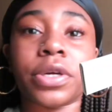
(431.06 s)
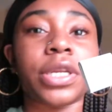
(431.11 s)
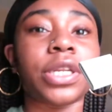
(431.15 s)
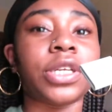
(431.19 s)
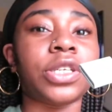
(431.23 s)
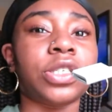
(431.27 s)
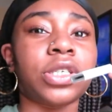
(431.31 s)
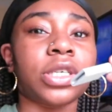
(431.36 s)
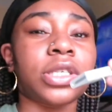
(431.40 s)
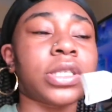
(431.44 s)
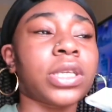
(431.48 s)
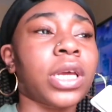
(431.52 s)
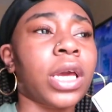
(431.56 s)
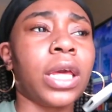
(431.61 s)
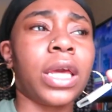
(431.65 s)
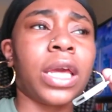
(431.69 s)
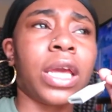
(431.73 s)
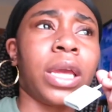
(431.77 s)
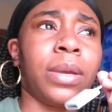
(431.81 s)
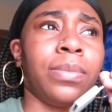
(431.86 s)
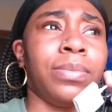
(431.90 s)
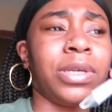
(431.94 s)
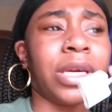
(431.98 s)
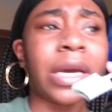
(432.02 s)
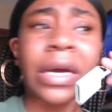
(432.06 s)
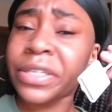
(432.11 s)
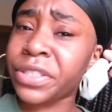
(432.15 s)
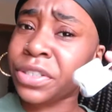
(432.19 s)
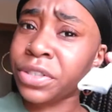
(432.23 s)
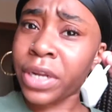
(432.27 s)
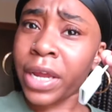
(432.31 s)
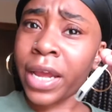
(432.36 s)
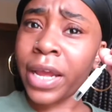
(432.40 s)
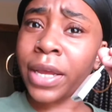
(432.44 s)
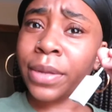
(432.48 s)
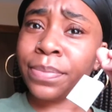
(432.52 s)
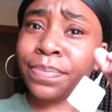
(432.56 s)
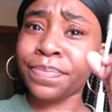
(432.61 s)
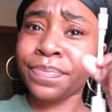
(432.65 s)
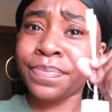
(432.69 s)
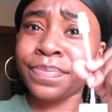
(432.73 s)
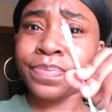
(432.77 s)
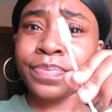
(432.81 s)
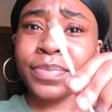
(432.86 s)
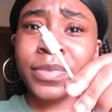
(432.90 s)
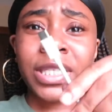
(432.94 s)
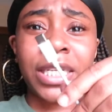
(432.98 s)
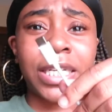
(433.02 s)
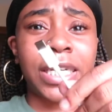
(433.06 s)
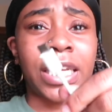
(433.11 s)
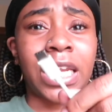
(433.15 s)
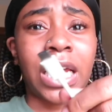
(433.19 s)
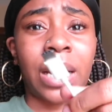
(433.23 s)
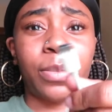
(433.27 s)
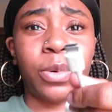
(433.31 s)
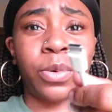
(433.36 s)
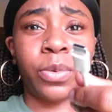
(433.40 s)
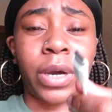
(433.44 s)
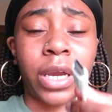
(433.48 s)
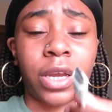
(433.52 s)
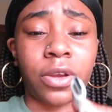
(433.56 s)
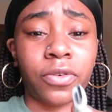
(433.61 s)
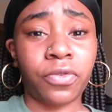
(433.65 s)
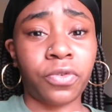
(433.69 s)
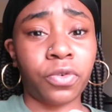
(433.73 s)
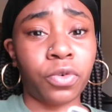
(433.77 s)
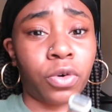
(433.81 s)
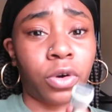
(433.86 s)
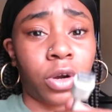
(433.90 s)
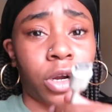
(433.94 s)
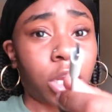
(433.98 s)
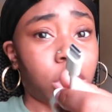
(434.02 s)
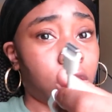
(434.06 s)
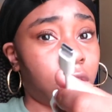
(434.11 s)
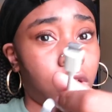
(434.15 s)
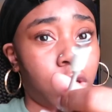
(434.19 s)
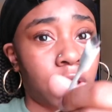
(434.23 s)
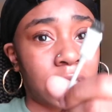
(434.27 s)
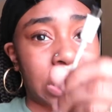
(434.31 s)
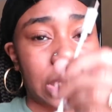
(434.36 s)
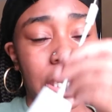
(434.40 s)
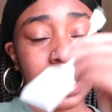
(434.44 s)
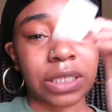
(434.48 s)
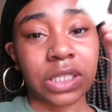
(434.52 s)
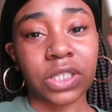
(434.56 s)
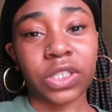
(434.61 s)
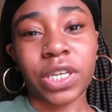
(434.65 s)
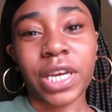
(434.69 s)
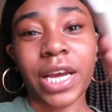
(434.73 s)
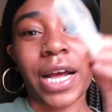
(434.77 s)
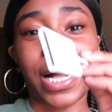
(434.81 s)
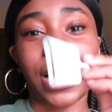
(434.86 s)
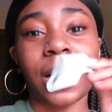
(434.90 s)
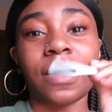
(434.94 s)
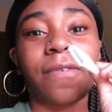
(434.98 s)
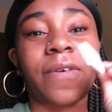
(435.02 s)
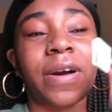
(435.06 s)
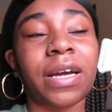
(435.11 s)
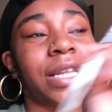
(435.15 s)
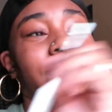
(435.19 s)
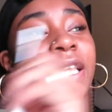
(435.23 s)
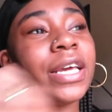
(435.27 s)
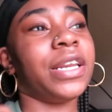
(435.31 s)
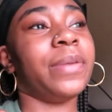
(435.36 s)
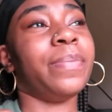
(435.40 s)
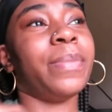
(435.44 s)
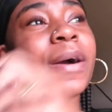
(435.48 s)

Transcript: and it just came yesterday. And I've been waiting for a long time. So now I can finally edit